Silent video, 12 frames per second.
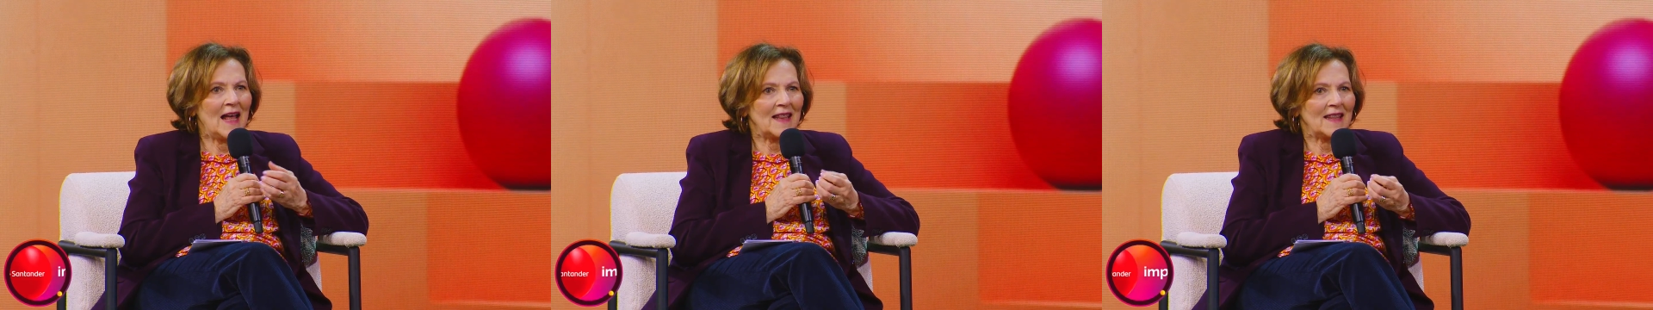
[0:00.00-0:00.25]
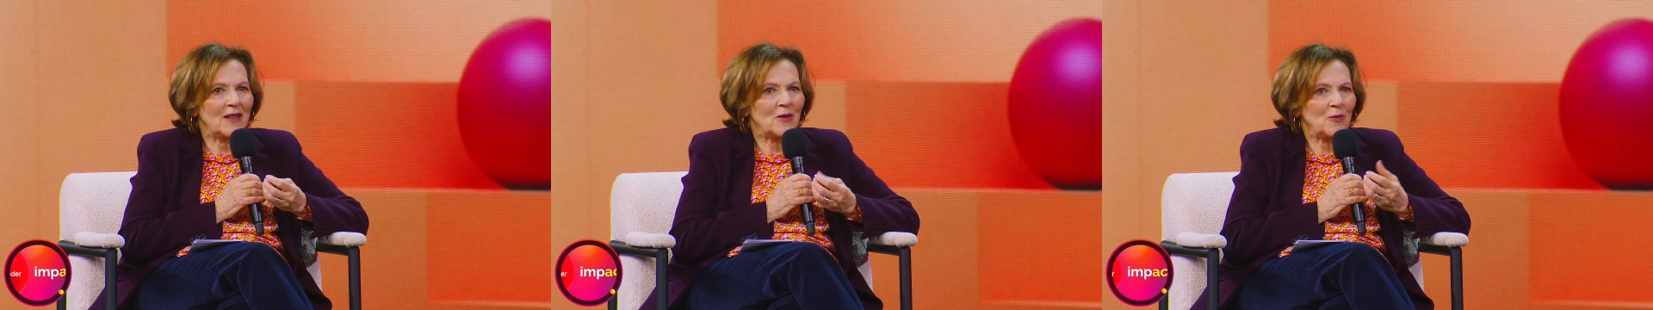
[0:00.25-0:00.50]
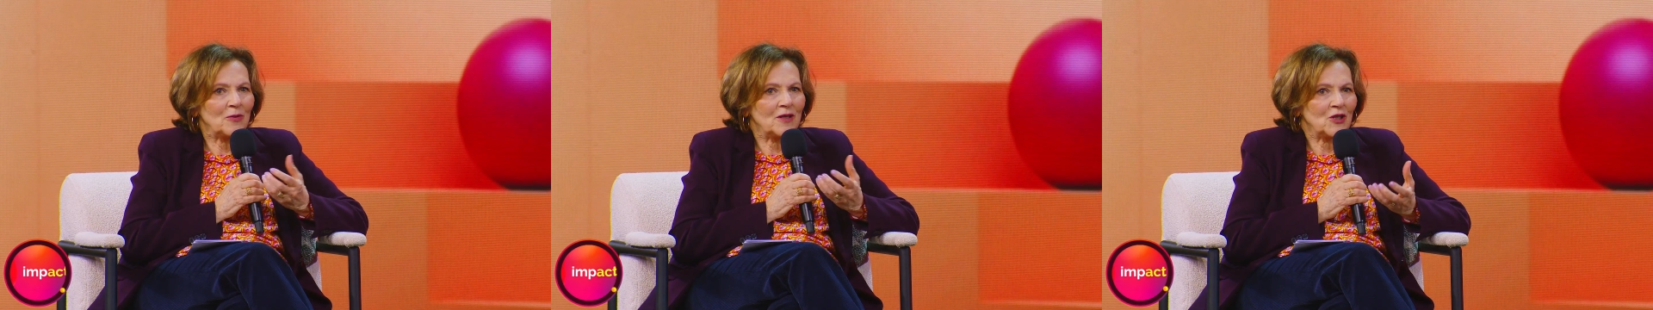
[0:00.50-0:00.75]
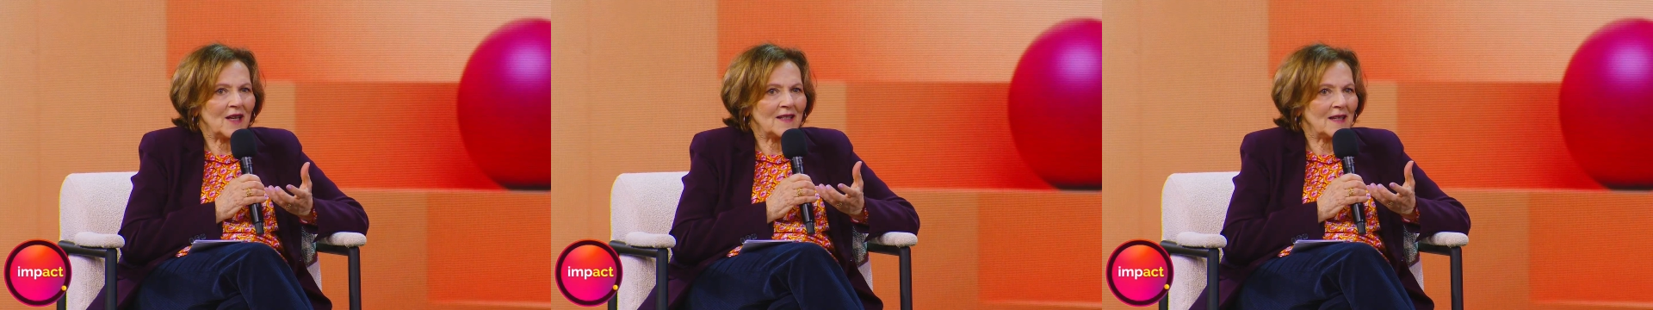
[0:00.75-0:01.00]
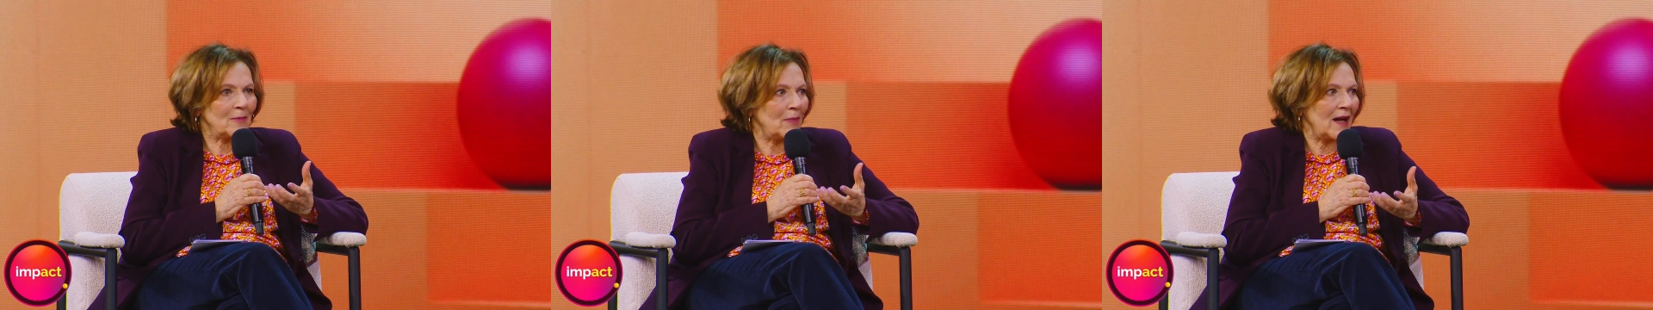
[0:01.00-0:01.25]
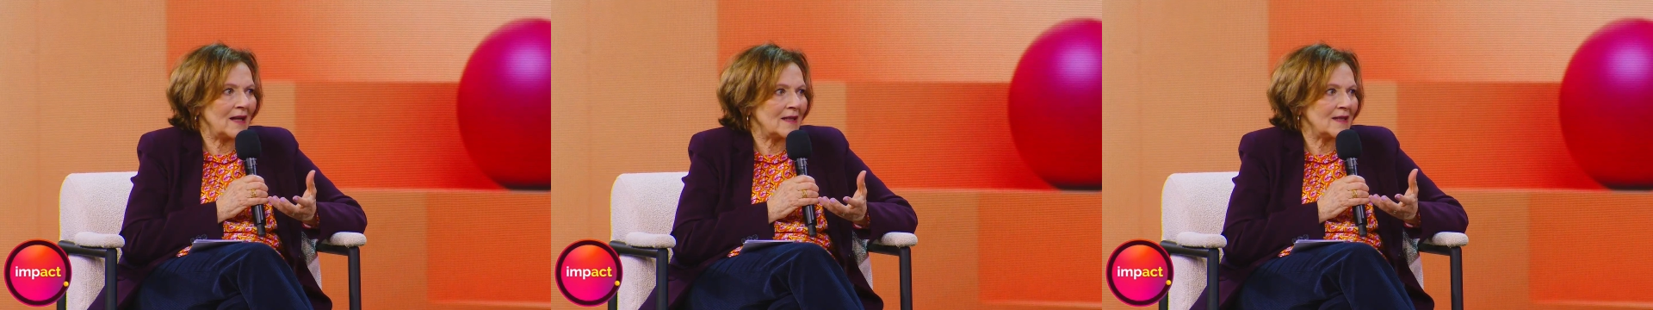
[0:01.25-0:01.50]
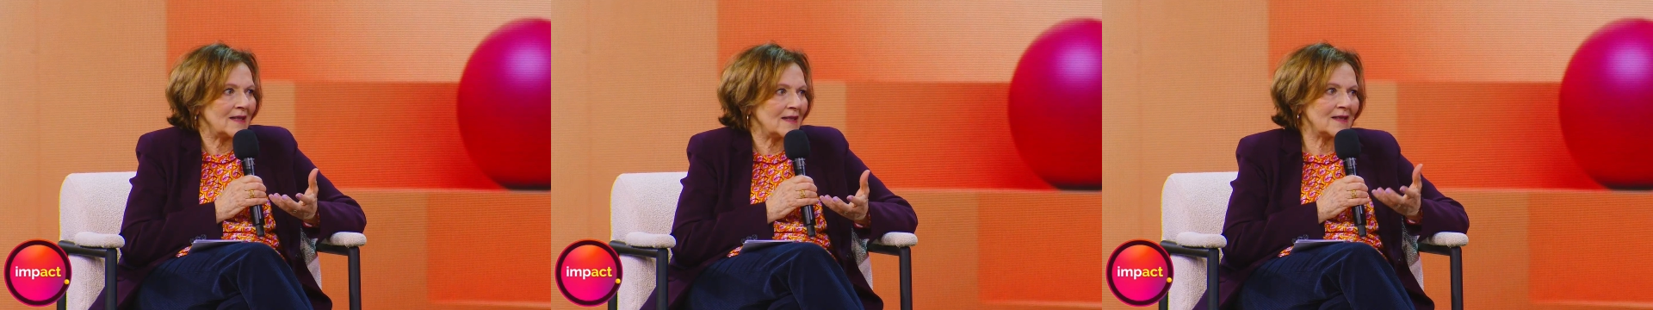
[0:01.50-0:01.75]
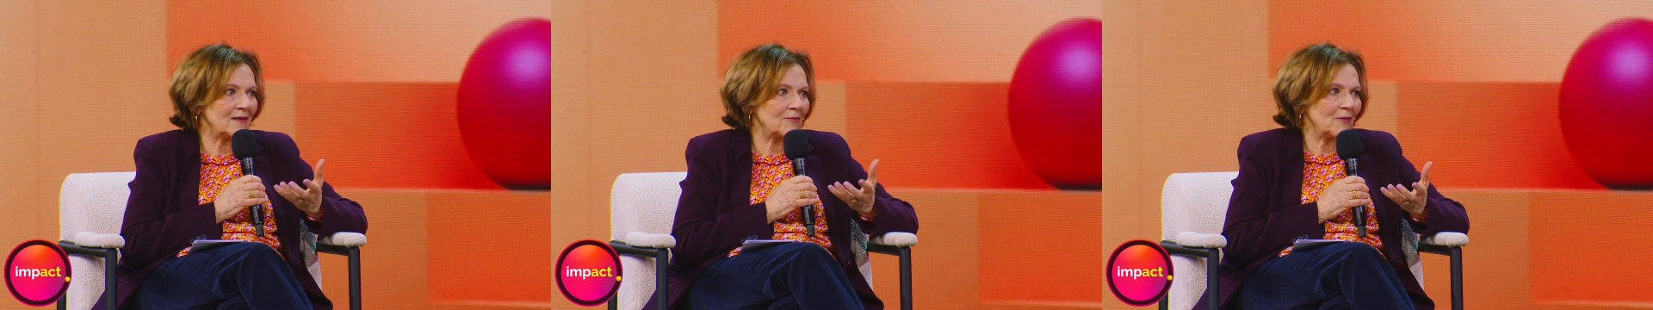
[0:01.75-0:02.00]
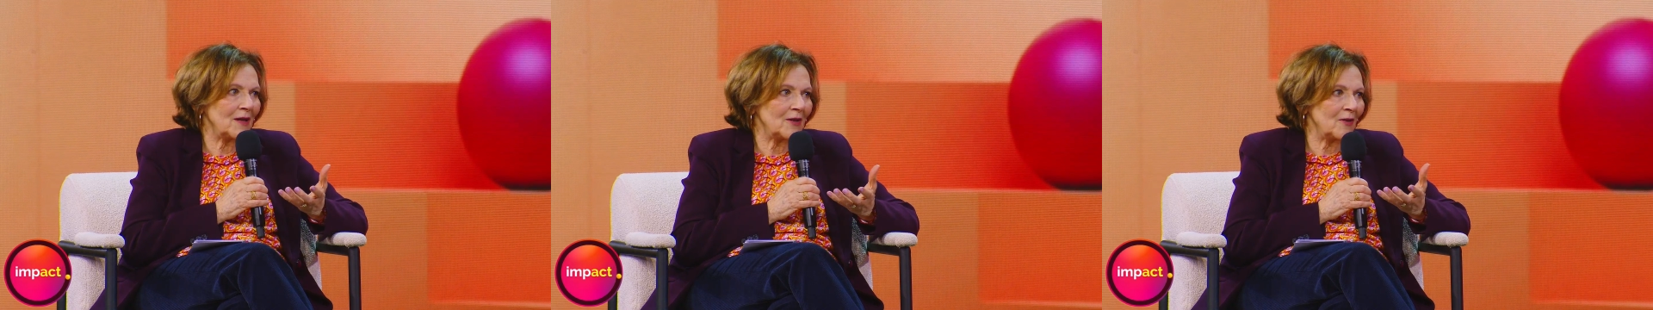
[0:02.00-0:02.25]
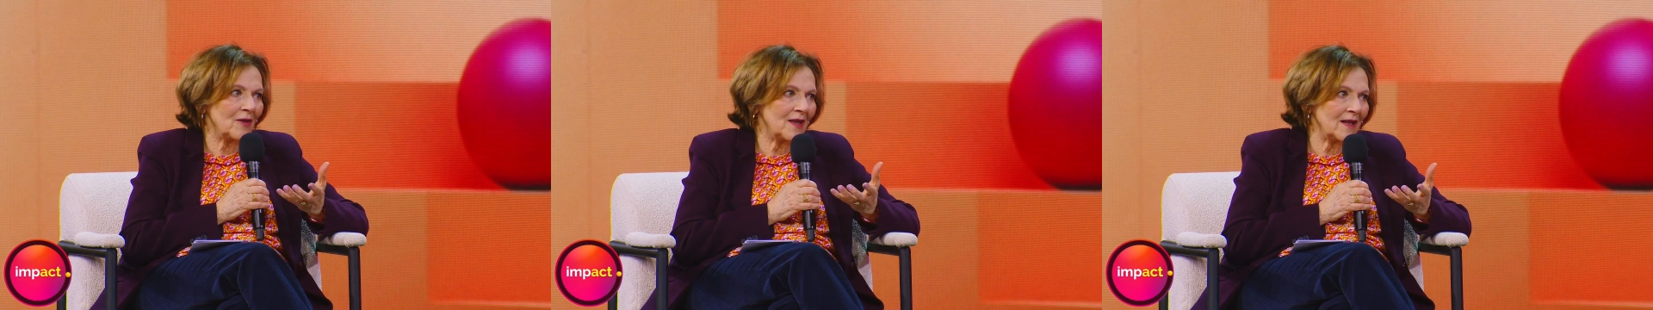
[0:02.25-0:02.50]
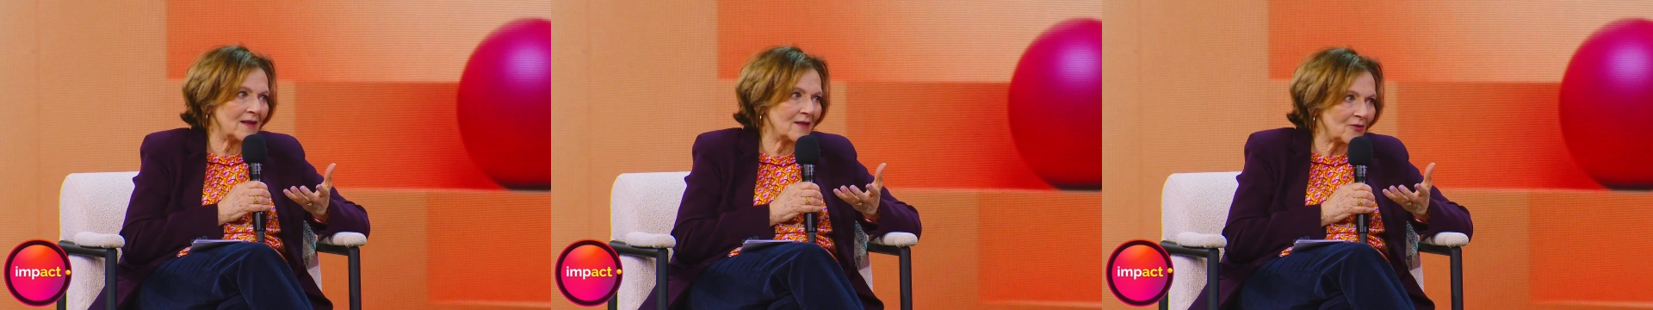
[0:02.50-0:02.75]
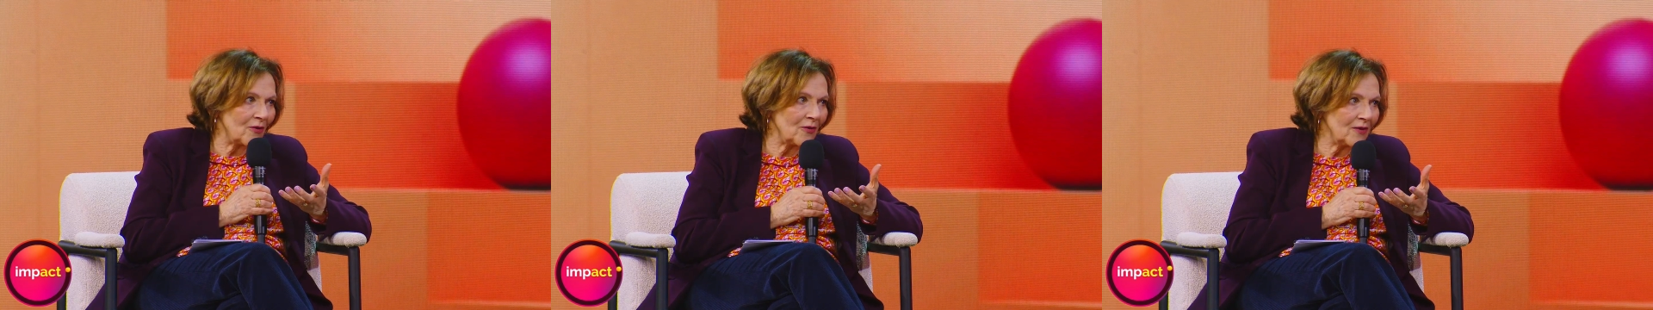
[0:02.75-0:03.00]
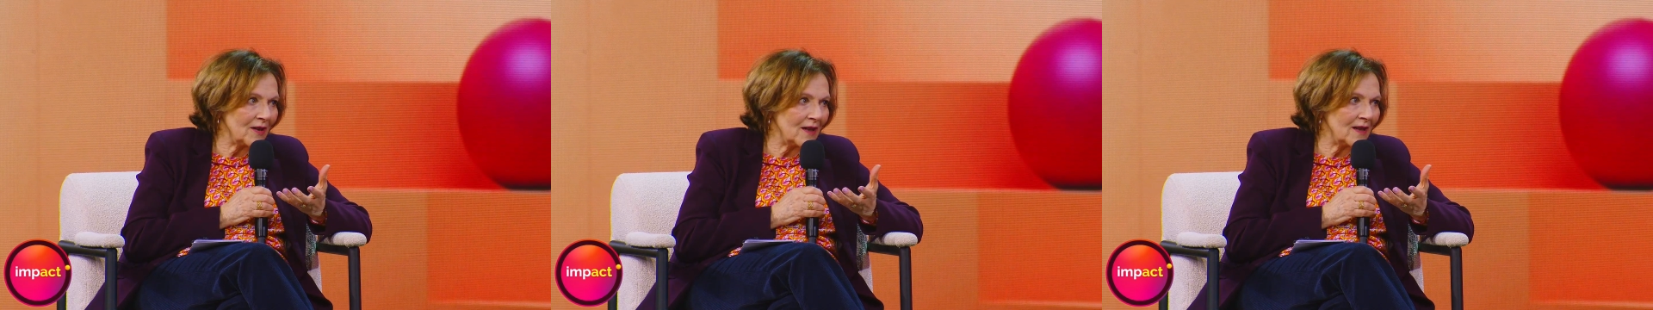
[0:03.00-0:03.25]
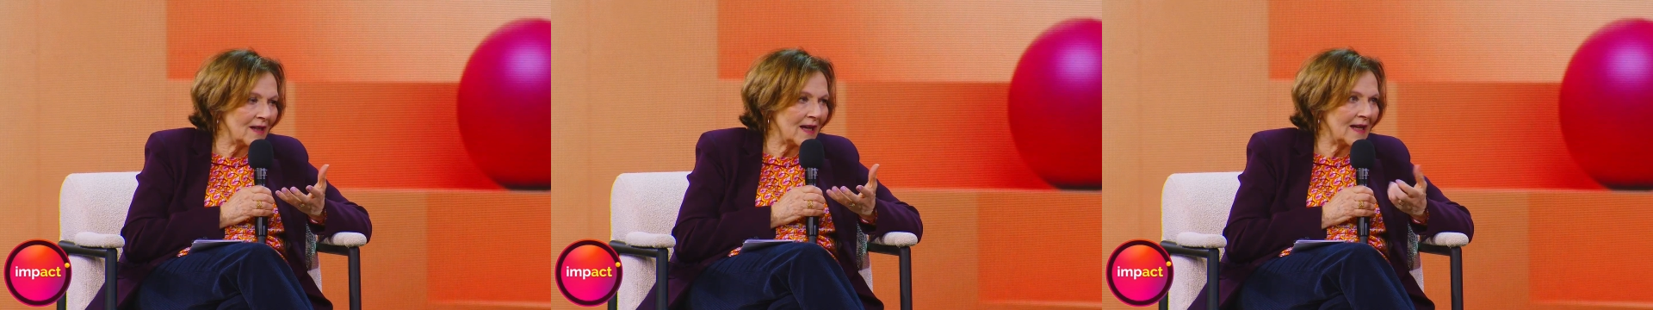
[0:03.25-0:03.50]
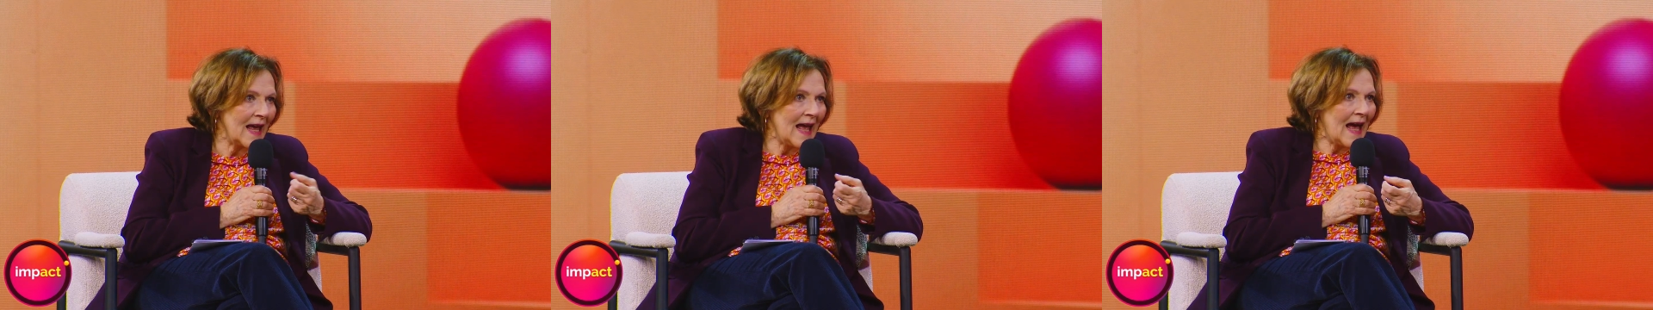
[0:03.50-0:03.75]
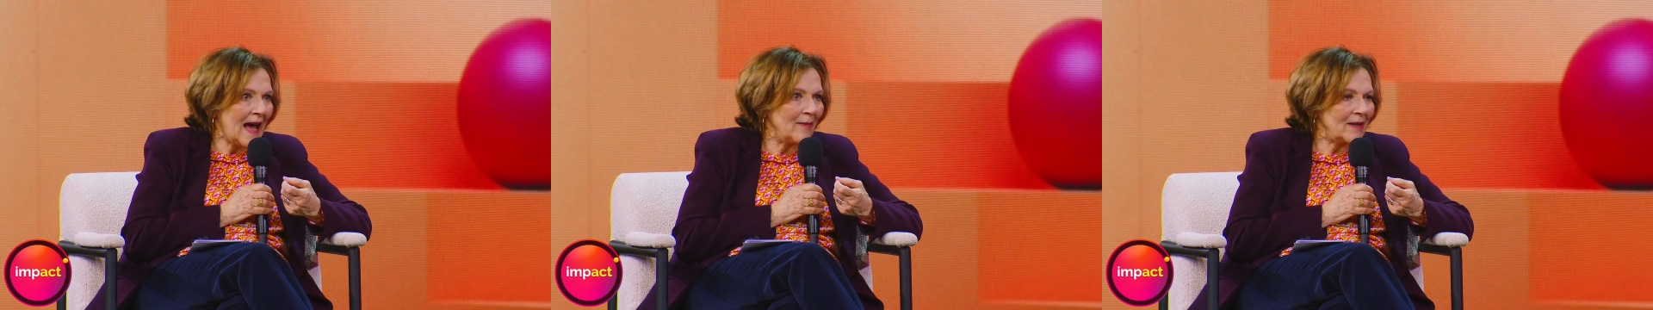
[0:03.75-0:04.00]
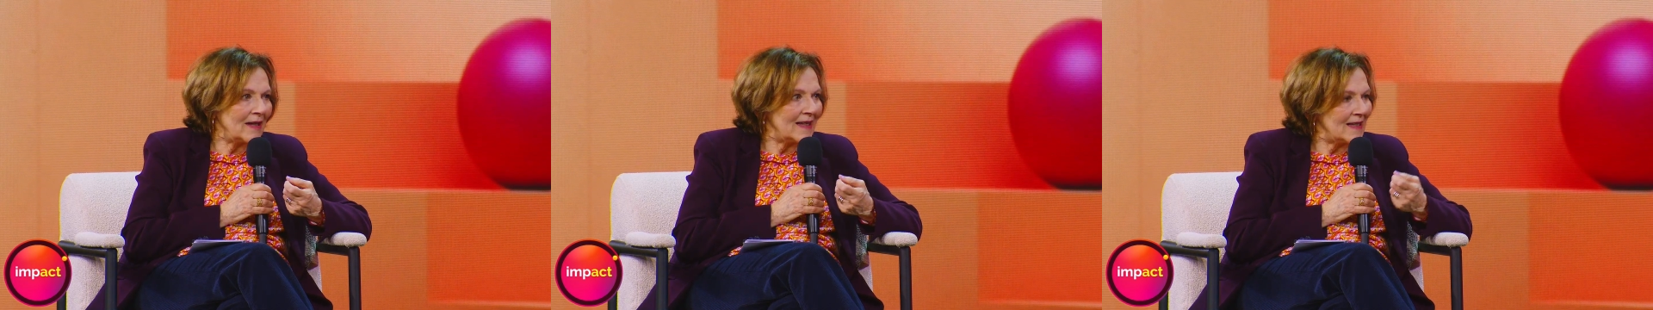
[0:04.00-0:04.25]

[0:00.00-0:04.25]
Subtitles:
that those checks and balances were not that strong in the end? I mean,